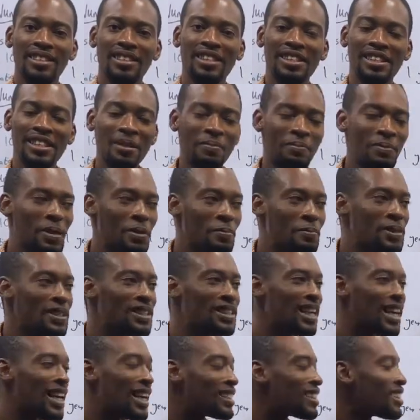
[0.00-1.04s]
It simply
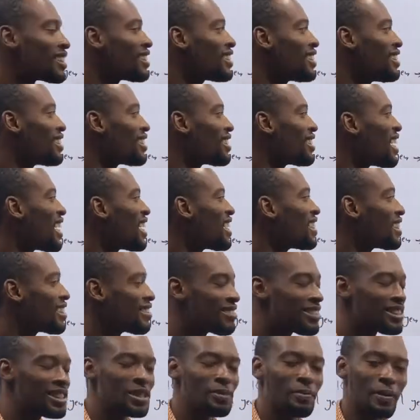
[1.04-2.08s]
means that it's now
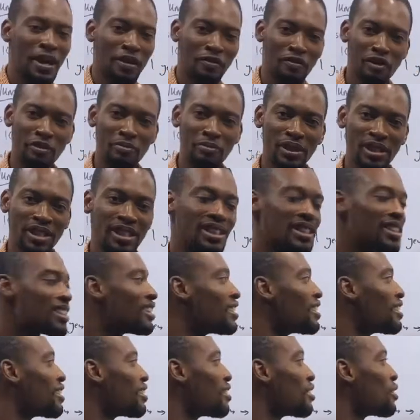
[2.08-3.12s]
increased by four percent.
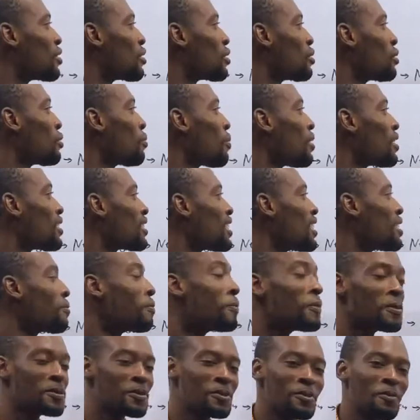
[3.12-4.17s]
two percent
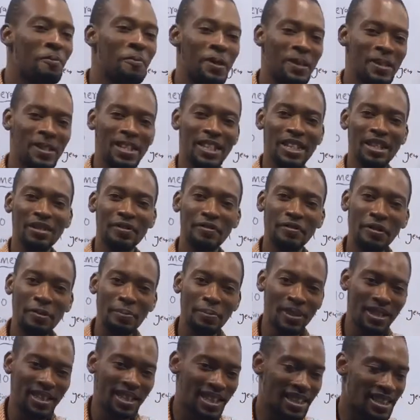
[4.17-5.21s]
plus two percent, four
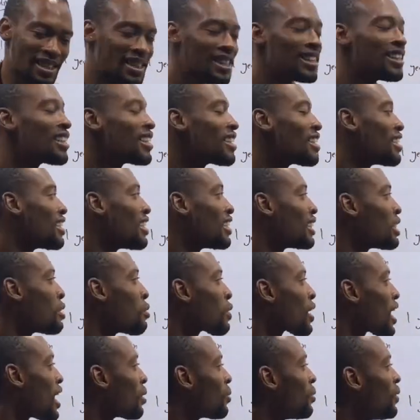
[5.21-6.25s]
percent. They
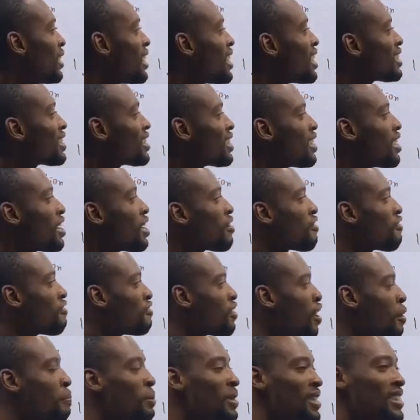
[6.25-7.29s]
will calculate
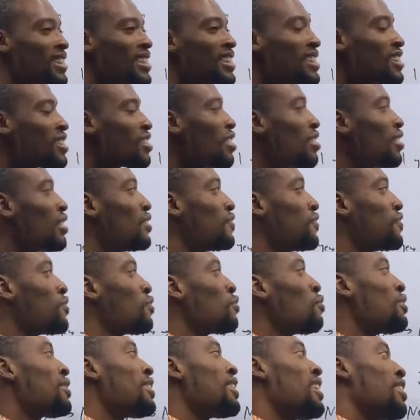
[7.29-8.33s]
four percent of
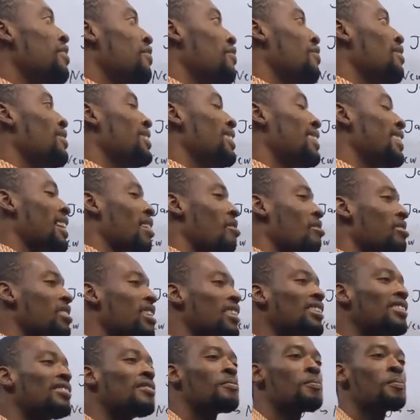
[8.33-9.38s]
two hundred forty
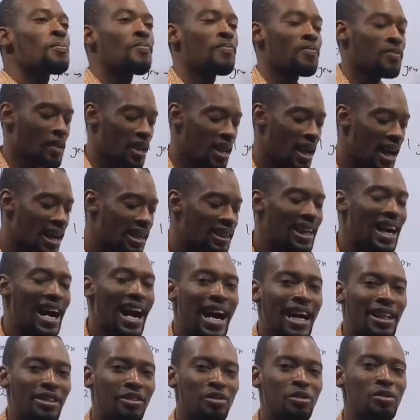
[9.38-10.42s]
thousand and
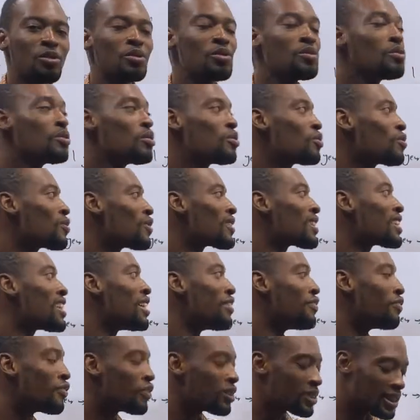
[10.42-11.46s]
add to two hundred
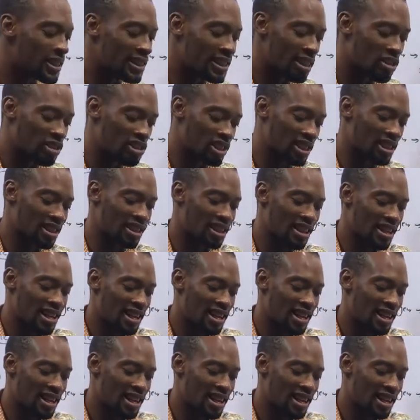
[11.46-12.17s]
forty thousand.